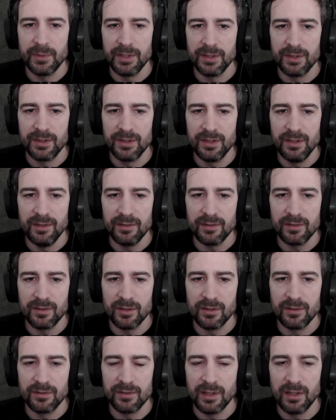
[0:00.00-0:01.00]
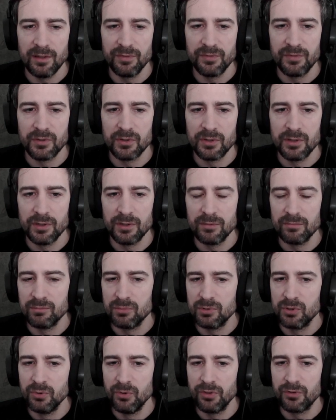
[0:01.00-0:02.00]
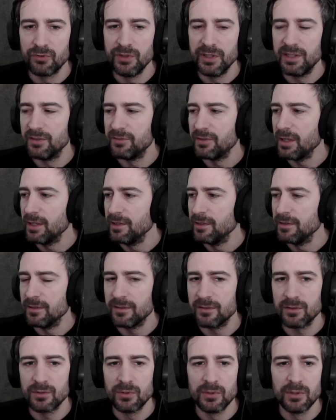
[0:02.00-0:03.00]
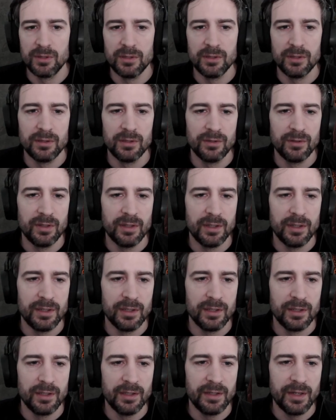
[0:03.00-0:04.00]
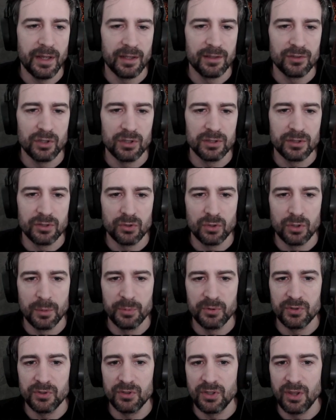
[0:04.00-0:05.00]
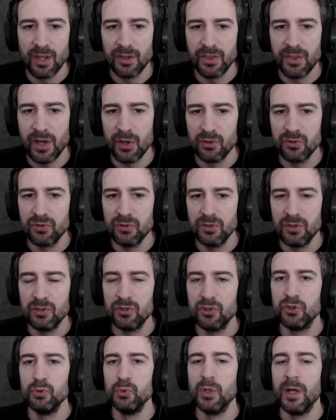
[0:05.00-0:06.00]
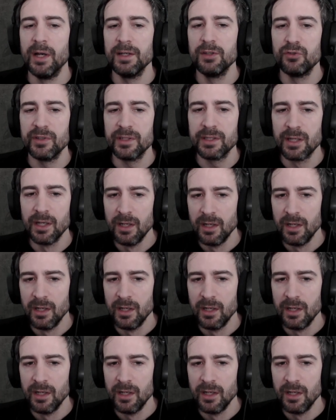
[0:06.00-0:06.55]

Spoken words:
And these sell for 2-3 divines, or in exalted orbs, 1,200.